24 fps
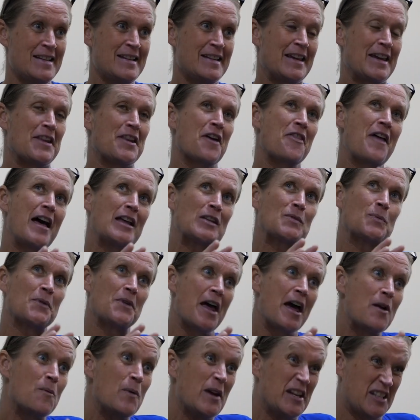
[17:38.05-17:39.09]
You know, that's what
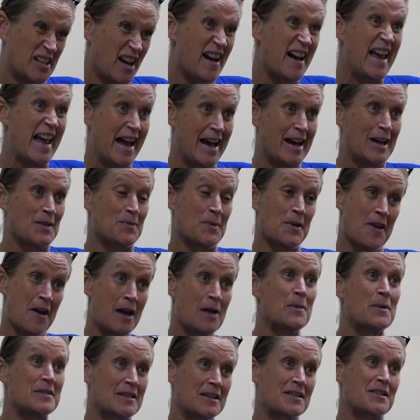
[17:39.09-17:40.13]
I wish I had when I
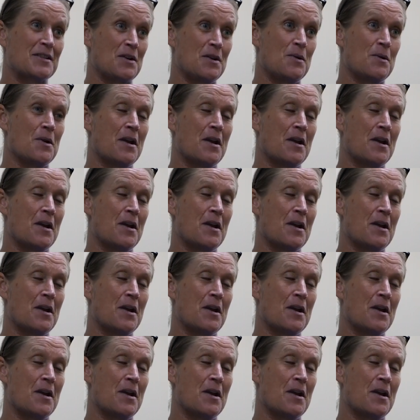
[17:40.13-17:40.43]
was at school.